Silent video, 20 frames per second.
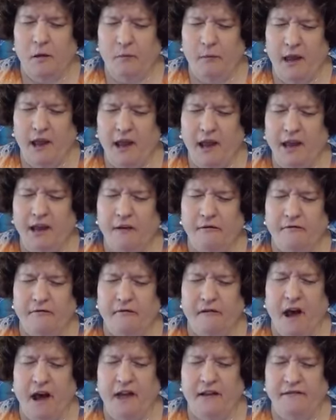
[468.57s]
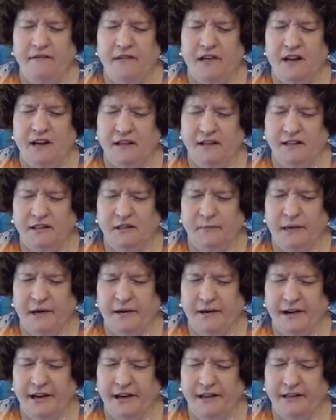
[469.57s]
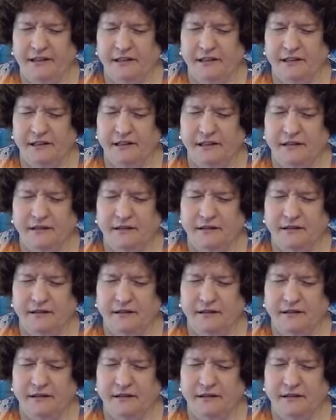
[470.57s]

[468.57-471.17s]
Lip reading: Make it a 5D experience.